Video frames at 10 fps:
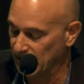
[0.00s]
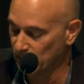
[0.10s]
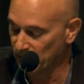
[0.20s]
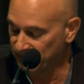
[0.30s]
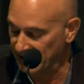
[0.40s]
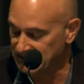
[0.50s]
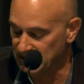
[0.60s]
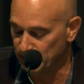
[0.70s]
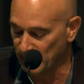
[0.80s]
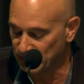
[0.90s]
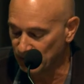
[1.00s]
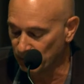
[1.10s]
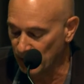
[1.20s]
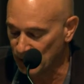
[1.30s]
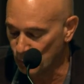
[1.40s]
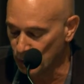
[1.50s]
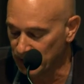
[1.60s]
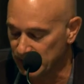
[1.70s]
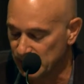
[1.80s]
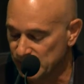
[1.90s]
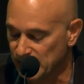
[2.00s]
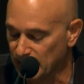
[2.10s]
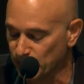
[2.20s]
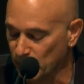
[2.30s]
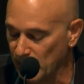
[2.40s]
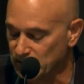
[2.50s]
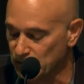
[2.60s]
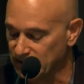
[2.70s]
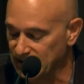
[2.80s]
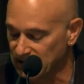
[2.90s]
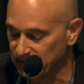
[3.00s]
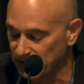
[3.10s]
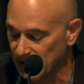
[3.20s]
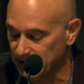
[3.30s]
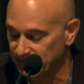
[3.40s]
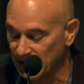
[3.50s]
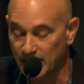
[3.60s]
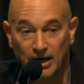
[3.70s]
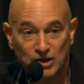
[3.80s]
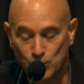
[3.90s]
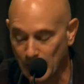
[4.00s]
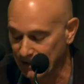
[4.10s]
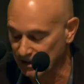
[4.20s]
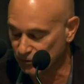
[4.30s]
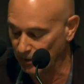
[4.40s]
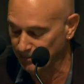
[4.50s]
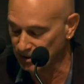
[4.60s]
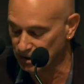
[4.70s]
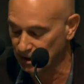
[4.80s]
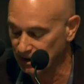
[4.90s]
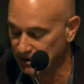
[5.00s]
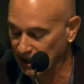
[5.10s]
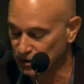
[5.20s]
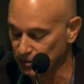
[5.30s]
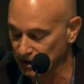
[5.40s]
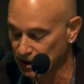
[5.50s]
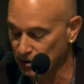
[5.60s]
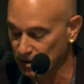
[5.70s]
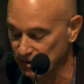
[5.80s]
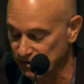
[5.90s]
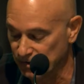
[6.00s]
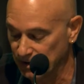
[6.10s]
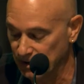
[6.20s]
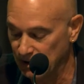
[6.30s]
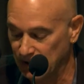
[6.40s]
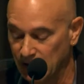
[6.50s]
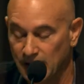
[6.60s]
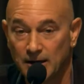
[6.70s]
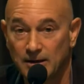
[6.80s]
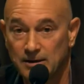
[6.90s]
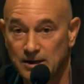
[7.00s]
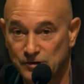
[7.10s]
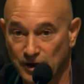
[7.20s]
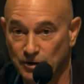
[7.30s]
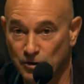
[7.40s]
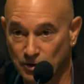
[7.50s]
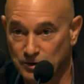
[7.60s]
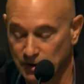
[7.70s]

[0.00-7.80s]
reflecting both a growing willingness and pride to identify, as well as rapid natural increase. These are not